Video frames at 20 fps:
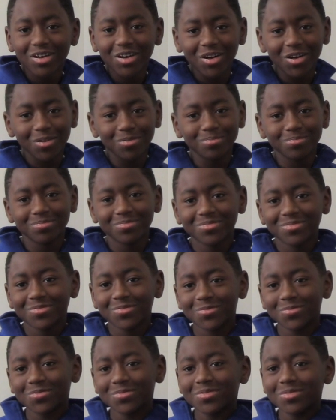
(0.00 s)
I
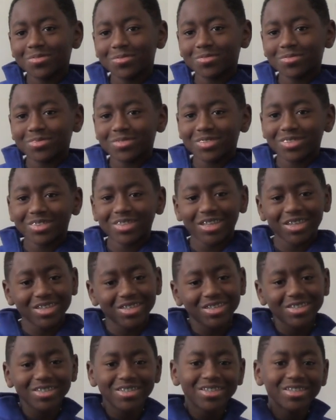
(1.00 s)

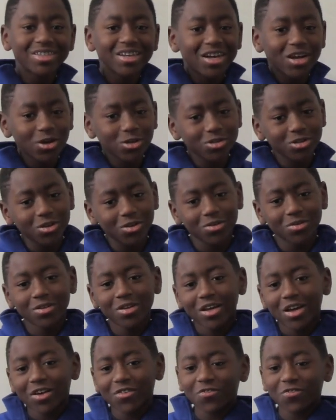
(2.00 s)
don't know.